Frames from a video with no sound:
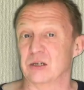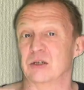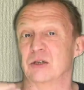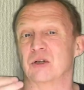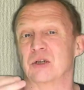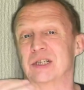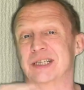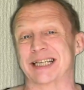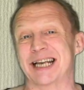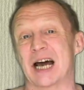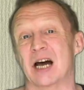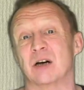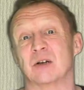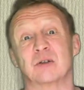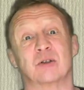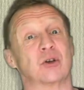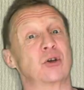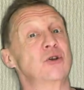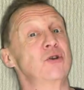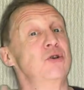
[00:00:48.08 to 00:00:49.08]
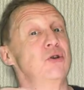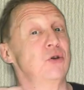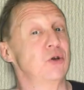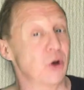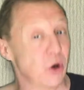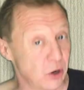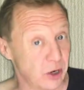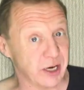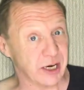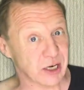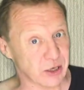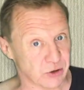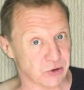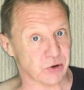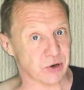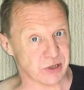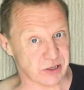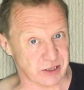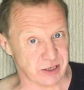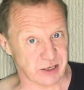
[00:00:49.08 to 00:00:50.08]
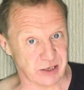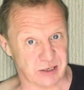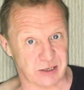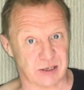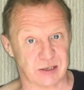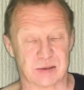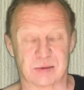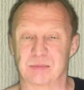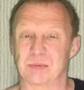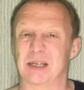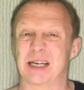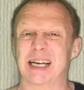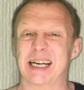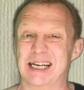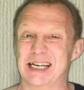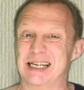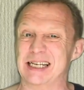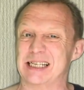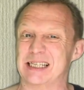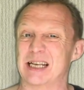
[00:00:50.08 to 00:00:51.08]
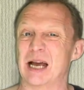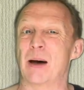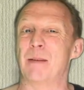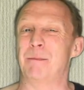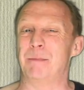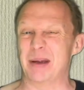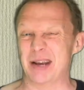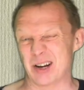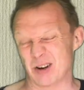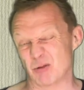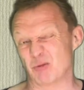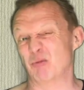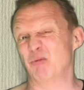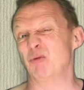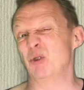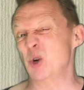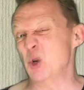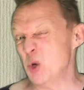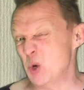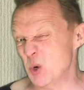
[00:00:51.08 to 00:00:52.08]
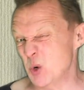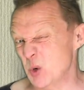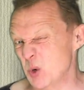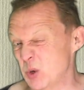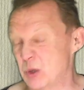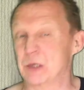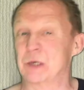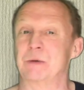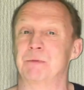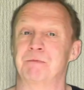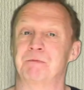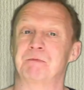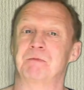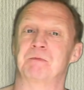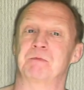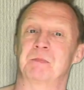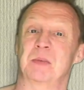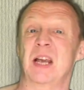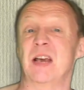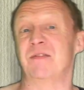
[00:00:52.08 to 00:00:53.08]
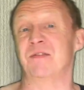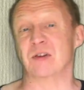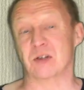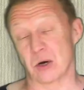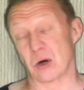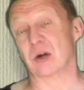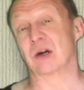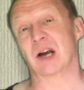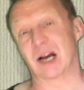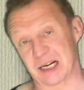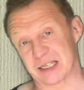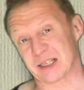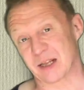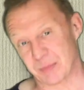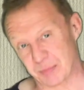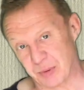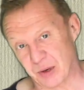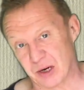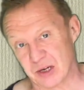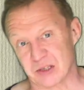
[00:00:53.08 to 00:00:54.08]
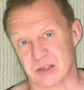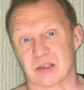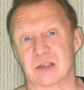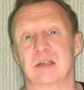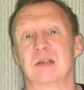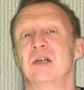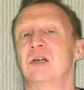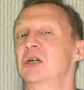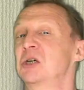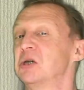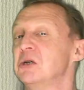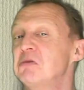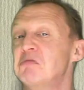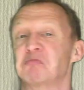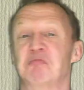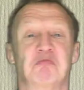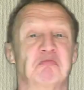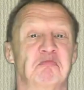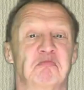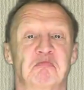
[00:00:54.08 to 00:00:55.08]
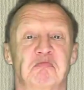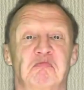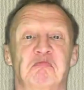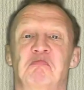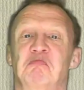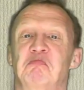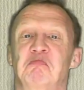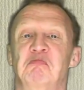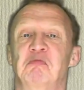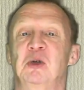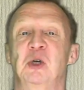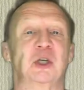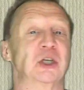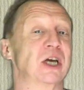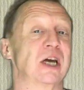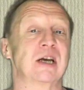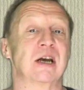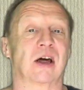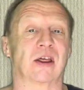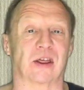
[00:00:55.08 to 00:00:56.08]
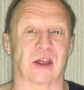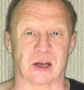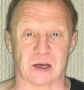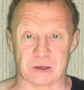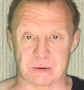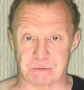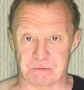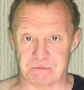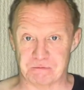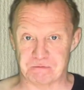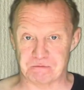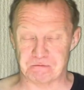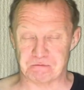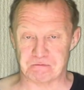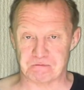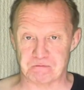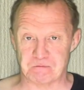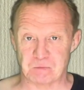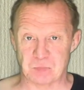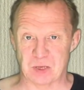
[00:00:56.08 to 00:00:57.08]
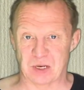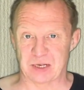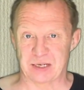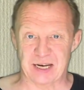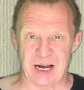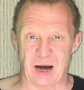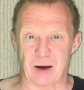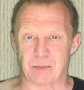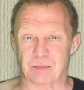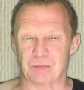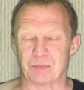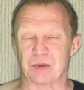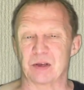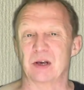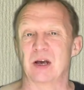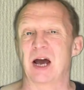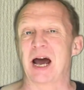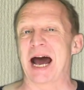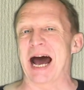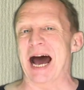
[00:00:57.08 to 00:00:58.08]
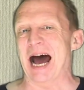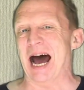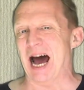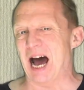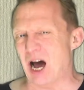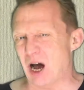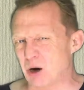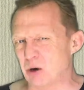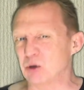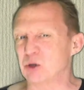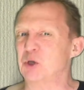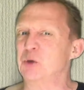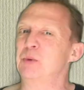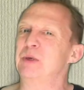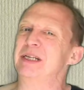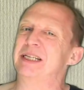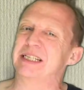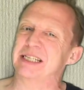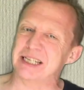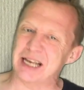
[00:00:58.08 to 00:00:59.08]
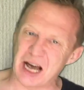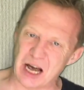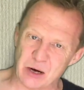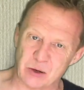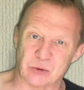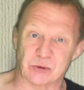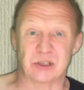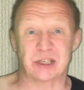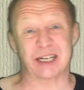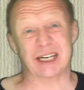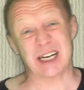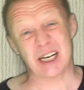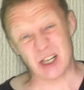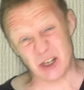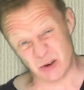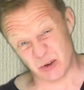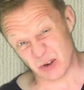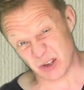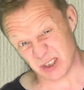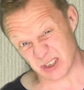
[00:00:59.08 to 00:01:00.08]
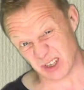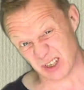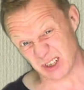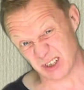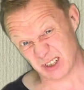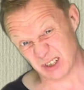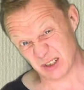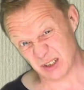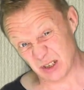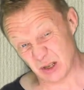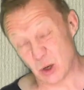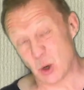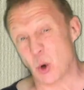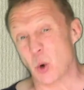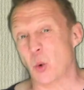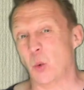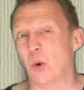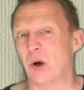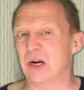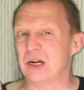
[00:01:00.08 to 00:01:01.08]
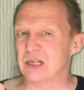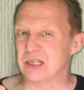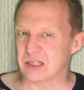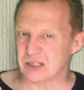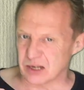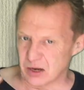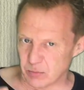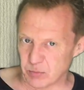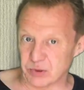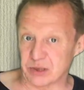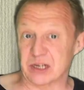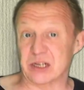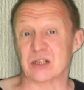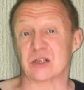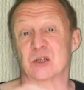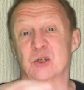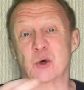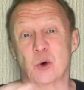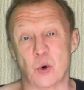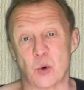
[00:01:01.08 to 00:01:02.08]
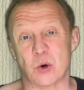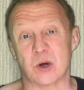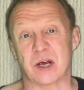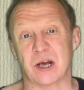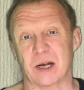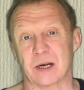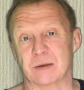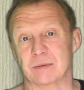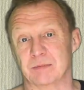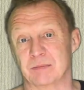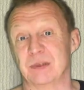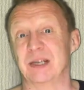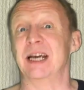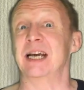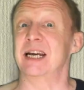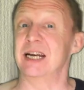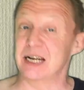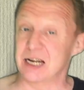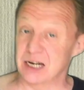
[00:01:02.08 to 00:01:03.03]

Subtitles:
To sound not interested is a bit rude. If you don't like that person, you say nothing. Now, how do we sound interested when someone is talking in